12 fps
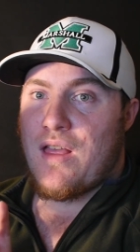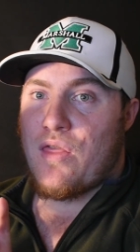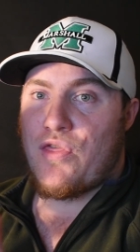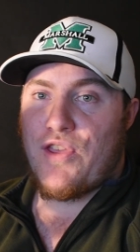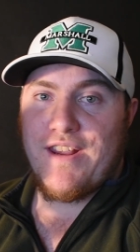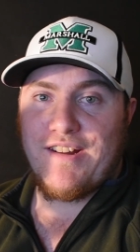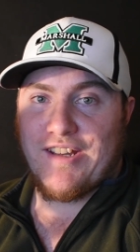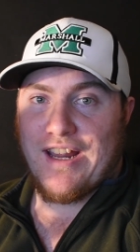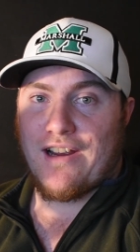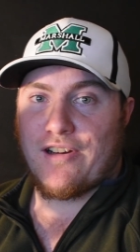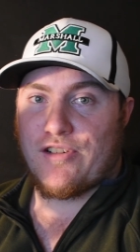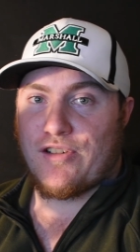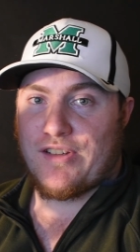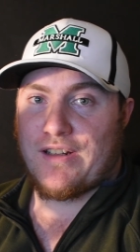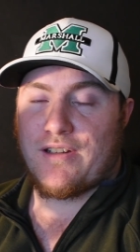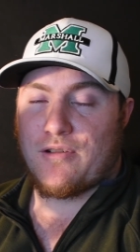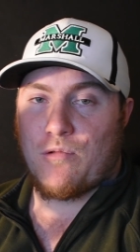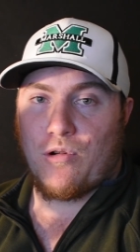these characters
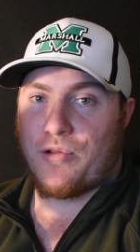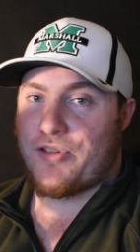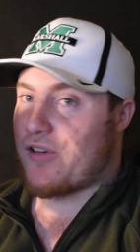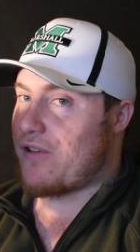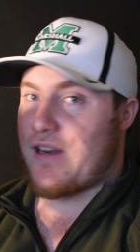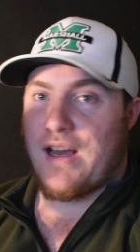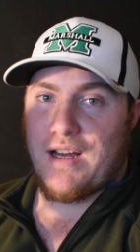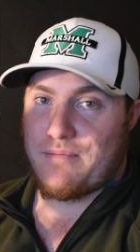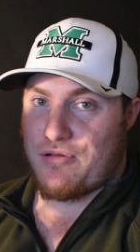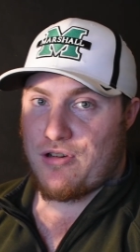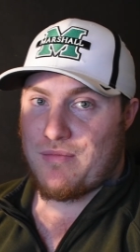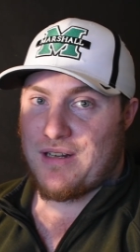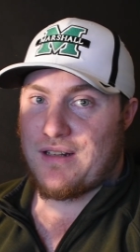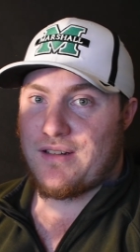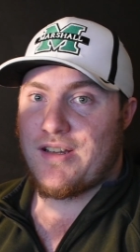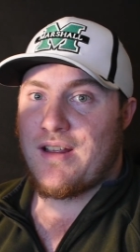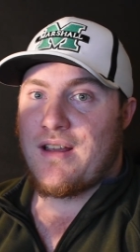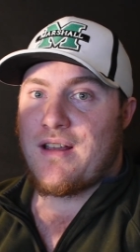and their roles are not permanent.